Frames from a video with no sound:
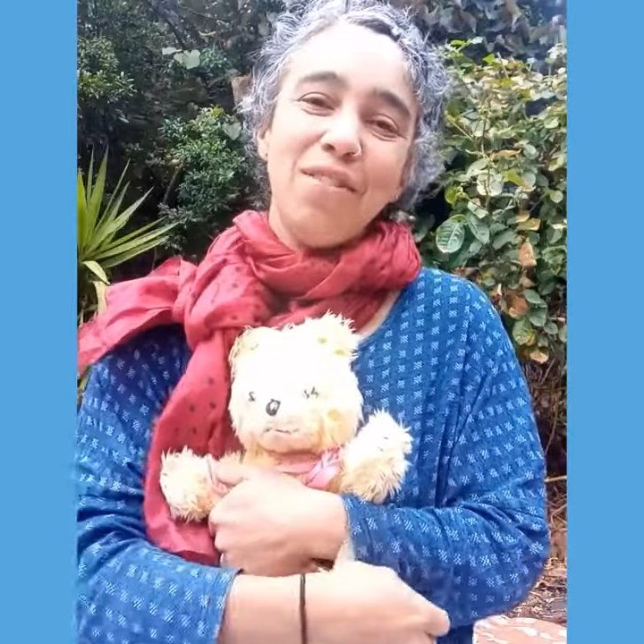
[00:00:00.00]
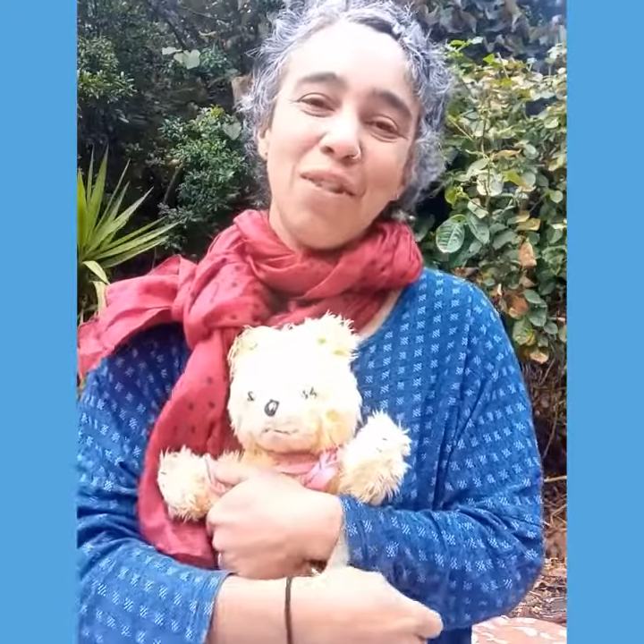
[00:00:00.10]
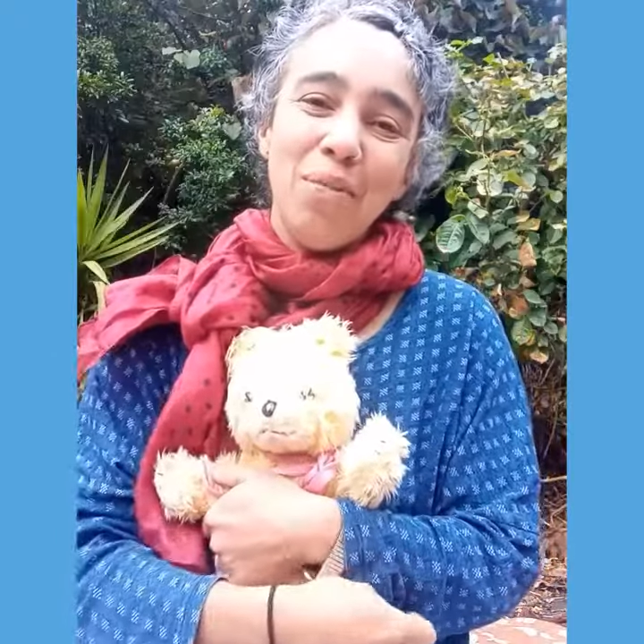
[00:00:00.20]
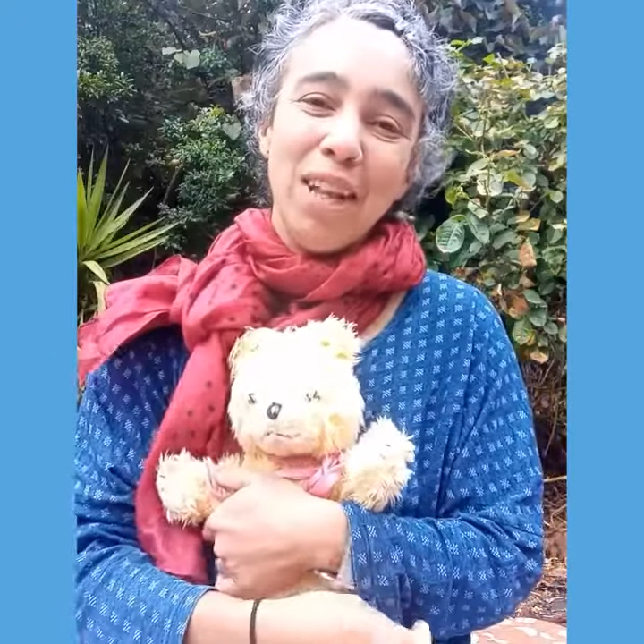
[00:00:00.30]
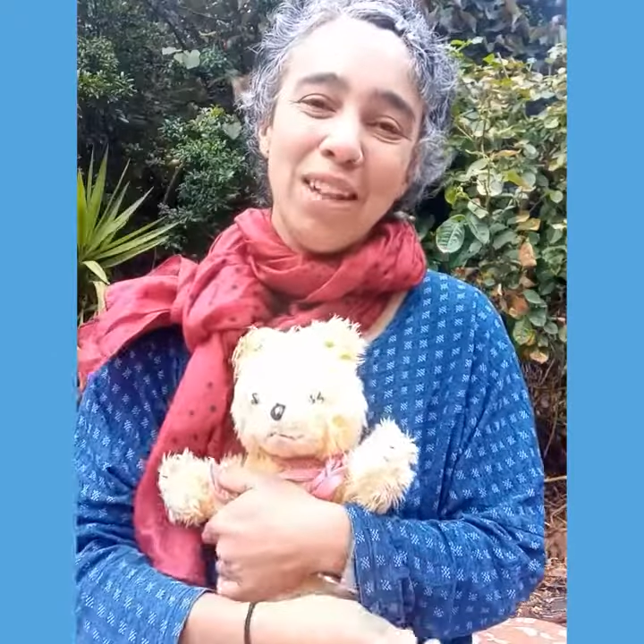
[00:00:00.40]

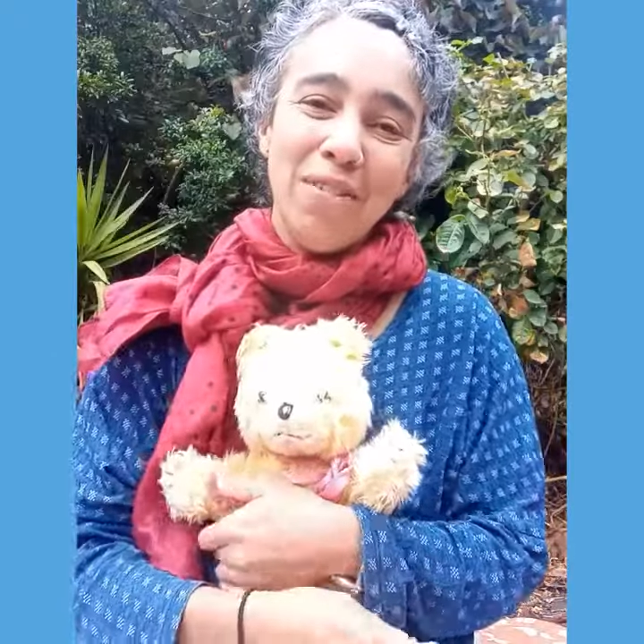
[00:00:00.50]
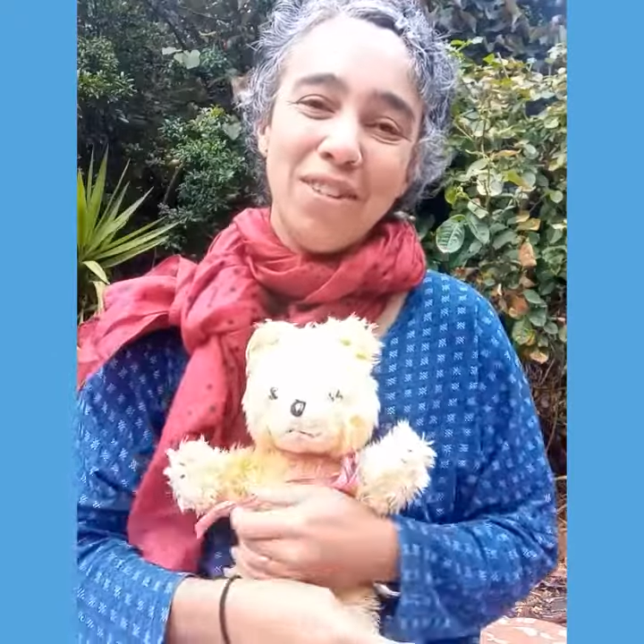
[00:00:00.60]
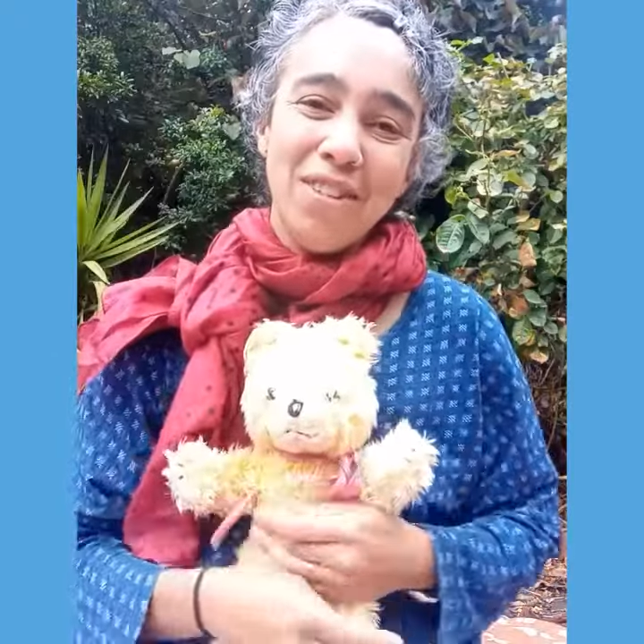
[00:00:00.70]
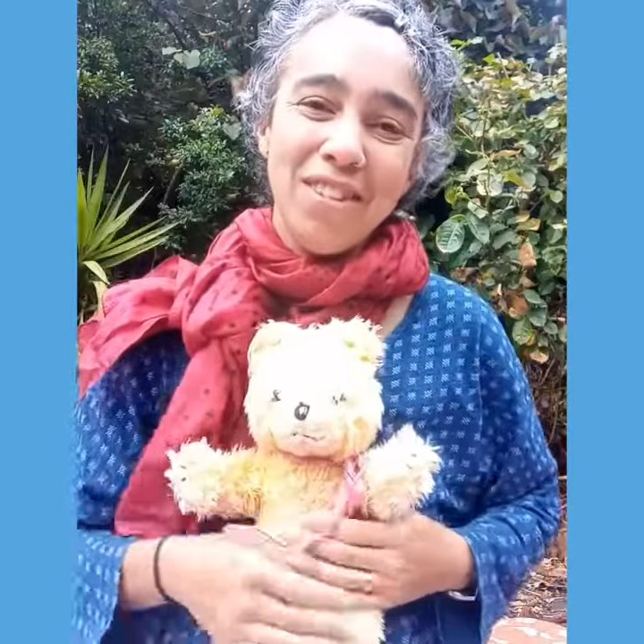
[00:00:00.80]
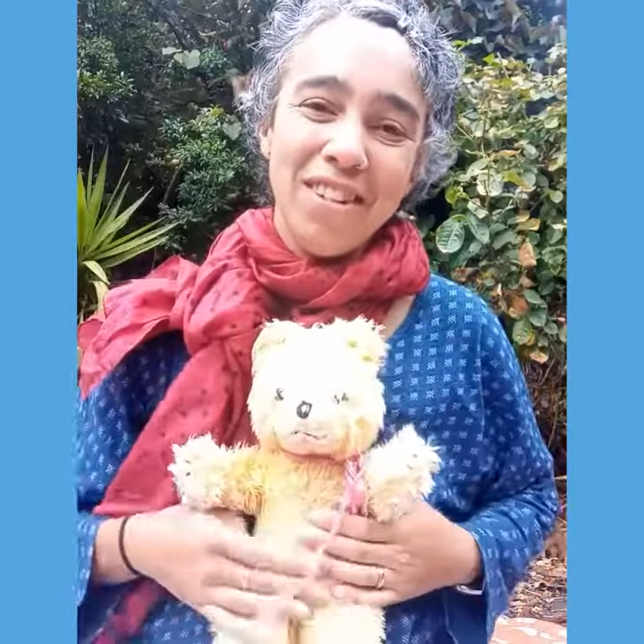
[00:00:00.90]
from We Love
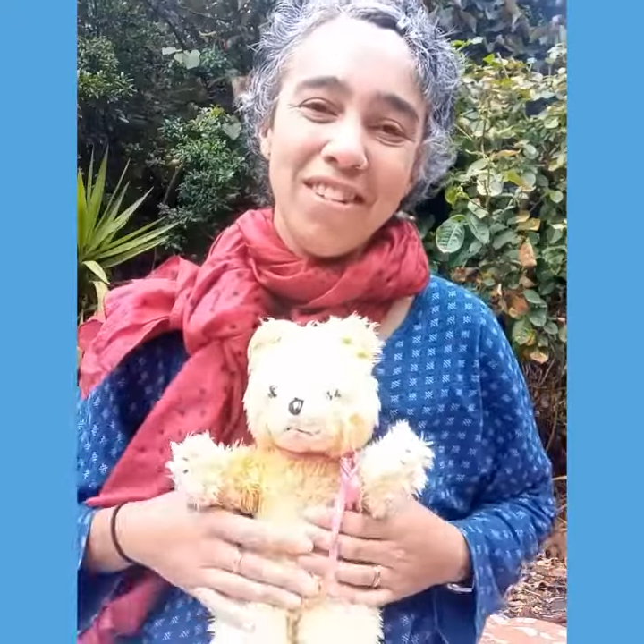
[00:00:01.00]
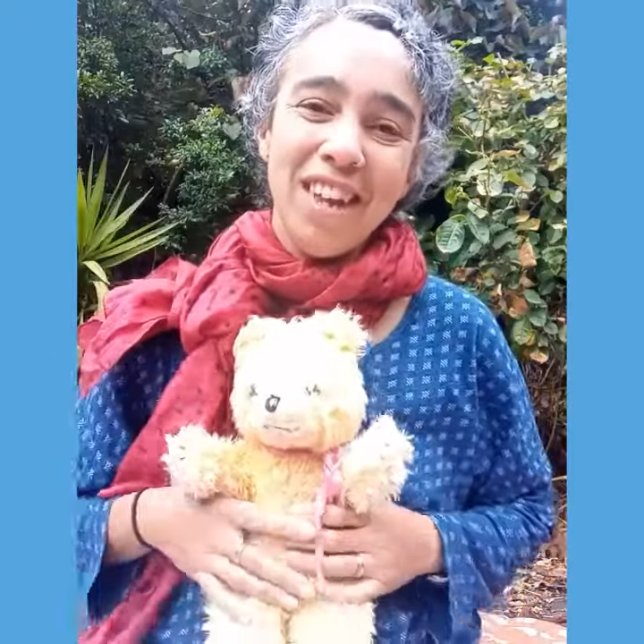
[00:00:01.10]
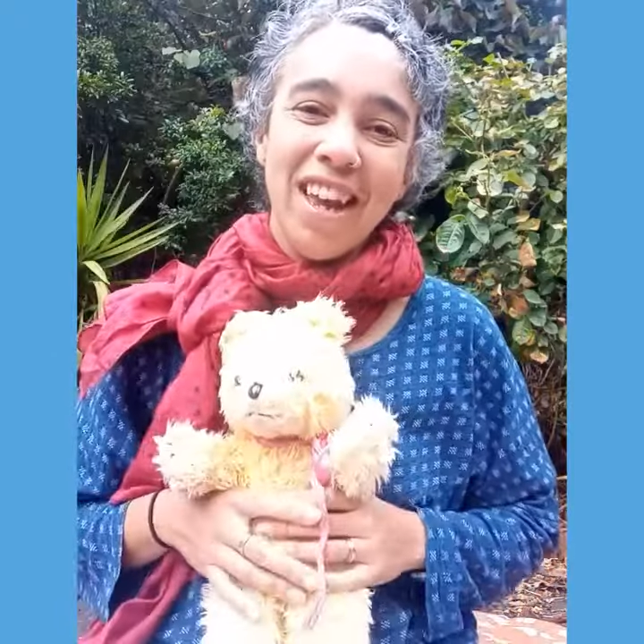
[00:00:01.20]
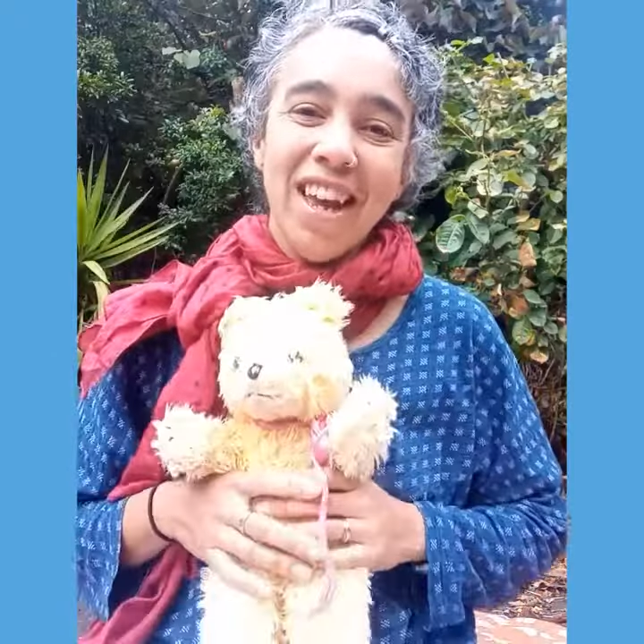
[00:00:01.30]
Stories.